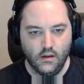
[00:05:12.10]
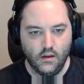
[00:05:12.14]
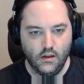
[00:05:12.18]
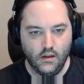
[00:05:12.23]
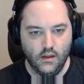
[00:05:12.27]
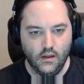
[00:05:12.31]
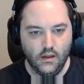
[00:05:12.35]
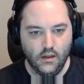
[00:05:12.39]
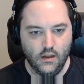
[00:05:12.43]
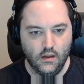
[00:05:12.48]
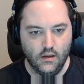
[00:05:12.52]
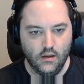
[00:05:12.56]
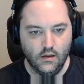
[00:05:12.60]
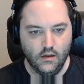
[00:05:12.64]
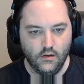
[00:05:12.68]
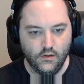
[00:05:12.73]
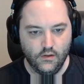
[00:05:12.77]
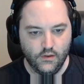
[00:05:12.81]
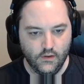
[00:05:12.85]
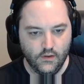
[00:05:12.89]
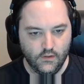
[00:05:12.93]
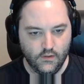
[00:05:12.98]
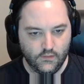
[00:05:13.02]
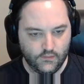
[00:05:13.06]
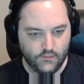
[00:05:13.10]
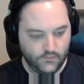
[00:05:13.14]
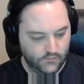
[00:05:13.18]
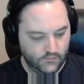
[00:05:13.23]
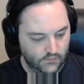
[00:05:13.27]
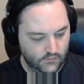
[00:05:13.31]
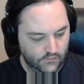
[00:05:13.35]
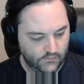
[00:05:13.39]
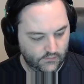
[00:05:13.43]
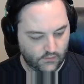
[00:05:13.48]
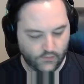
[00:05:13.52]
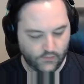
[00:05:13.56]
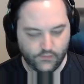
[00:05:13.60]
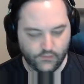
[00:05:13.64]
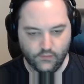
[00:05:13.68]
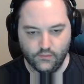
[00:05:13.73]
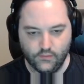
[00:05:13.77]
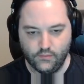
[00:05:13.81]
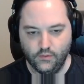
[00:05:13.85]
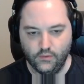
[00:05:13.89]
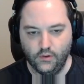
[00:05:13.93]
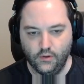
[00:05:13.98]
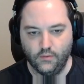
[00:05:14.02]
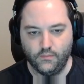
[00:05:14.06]
And this is also
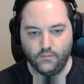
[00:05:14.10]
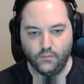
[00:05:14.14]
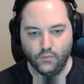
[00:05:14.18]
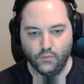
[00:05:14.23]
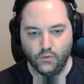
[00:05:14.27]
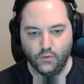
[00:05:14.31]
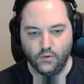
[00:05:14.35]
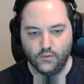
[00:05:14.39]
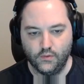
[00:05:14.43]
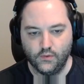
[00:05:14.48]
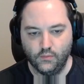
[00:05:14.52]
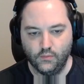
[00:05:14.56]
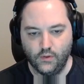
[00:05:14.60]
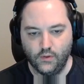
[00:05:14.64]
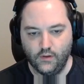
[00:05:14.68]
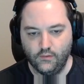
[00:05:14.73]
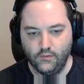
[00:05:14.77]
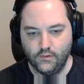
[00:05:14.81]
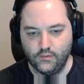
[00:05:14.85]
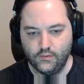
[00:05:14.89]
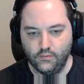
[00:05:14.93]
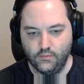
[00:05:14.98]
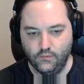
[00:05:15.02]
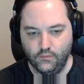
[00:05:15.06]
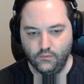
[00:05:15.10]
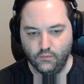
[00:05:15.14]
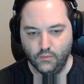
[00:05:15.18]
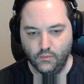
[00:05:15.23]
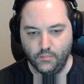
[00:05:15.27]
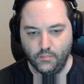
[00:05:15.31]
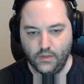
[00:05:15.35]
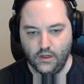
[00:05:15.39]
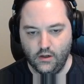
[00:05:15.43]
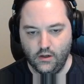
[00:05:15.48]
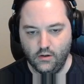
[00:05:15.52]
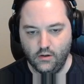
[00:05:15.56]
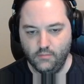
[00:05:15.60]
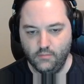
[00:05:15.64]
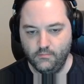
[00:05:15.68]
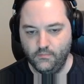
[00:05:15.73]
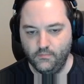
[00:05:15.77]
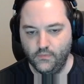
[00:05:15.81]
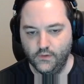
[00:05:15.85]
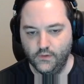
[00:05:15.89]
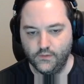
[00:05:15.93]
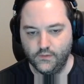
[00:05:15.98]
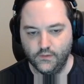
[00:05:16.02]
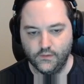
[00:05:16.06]
3 or 4. So we have a 3, 4 pair.
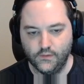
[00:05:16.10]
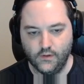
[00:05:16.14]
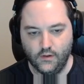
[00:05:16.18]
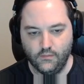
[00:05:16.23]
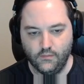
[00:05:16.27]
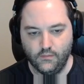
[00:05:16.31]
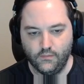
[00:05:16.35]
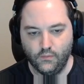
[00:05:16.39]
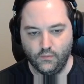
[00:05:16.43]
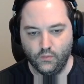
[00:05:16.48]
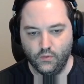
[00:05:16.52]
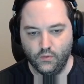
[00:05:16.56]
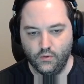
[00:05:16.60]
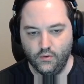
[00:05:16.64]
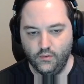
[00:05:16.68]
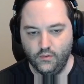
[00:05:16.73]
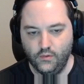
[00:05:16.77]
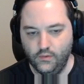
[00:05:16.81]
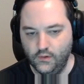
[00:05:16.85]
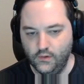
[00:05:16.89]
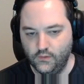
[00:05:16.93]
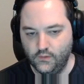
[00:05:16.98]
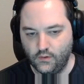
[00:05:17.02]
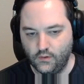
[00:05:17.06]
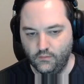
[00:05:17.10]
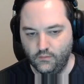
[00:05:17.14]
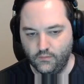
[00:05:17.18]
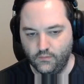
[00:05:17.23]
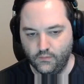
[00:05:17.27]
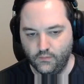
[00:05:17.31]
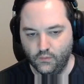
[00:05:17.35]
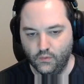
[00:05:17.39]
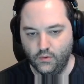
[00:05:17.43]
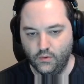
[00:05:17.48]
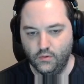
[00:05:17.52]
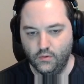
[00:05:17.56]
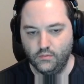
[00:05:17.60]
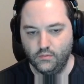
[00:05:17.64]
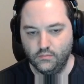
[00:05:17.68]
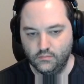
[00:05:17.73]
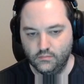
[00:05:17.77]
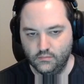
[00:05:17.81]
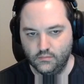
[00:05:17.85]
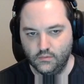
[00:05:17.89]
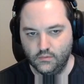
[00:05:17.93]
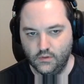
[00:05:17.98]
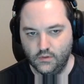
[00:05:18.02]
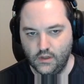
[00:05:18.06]
This is not 4. These aren't 4.
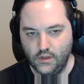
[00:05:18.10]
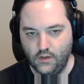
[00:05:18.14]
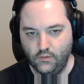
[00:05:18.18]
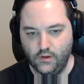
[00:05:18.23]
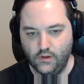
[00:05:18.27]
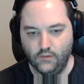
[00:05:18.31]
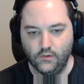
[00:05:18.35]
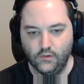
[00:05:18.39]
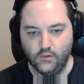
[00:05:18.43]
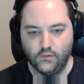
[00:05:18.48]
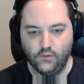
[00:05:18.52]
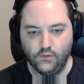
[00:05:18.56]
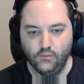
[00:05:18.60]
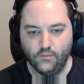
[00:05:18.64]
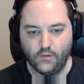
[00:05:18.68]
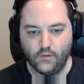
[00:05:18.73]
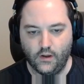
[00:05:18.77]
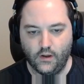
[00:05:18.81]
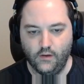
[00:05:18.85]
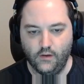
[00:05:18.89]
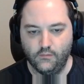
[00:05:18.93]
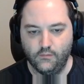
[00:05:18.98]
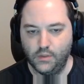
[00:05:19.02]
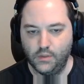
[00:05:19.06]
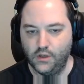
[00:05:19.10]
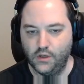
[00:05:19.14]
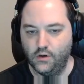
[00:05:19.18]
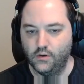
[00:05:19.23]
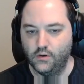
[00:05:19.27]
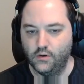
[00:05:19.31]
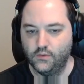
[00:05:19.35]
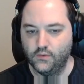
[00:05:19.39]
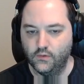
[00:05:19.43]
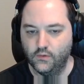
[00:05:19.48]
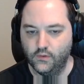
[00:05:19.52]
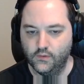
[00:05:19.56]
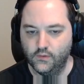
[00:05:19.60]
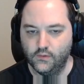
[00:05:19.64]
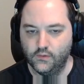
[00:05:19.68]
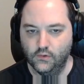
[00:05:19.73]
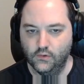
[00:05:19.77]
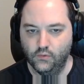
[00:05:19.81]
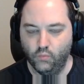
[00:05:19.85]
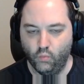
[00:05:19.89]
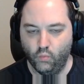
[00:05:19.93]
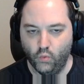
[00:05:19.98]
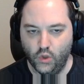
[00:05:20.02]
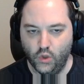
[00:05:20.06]
Now we have a 2, 5 pair. So this
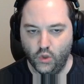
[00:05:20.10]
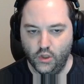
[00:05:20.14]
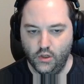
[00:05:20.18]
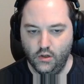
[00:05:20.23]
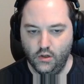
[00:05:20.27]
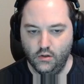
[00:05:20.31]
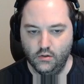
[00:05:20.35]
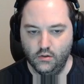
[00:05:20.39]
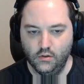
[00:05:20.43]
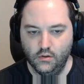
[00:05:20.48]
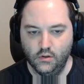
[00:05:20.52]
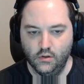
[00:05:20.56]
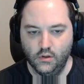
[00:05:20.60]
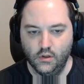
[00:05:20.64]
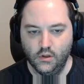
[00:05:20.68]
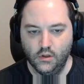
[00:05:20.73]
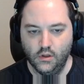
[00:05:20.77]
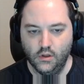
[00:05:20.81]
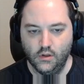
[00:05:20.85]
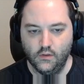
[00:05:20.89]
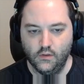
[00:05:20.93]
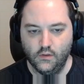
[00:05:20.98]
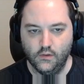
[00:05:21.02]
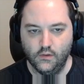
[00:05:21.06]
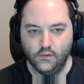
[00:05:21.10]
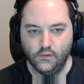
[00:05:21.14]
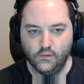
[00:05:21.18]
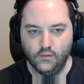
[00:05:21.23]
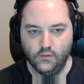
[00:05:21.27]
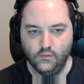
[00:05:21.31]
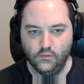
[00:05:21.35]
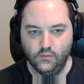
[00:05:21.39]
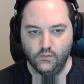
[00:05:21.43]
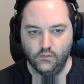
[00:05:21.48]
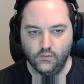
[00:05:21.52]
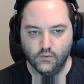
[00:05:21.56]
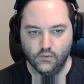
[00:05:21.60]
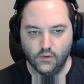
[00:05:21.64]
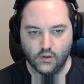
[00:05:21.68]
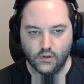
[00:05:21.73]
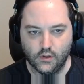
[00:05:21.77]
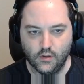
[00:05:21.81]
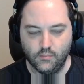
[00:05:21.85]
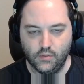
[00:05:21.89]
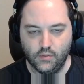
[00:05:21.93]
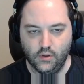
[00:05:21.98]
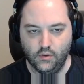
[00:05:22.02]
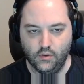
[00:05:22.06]
is 1. The 2s look
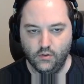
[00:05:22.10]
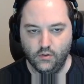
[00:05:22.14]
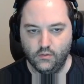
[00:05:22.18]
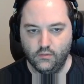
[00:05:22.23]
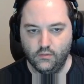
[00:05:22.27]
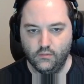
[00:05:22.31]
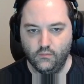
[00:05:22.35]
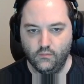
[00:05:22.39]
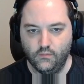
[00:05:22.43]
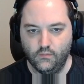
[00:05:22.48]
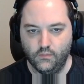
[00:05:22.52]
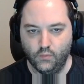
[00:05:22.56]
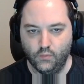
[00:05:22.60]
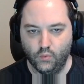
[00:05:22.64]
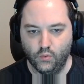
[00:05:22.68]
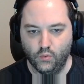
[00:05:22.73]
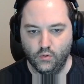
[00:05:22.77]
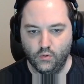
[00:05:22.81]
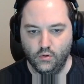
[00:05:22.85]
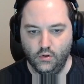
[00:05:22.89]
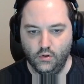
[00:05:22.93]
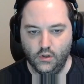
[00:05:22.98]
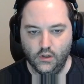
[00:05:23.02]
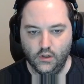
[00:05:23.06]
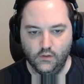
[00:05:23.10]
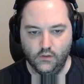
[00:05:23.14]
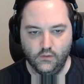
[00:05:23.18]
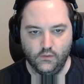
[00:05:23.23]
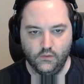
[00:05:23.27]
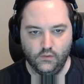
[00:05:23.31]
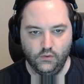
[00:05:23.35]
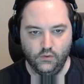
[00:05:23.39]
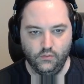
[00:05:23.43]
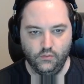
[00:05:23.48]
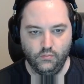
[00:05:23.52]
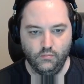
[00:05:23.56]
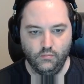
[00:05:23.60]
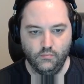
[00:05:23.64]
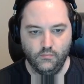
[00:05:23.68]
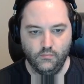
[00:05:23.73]
up here, 4 and 2.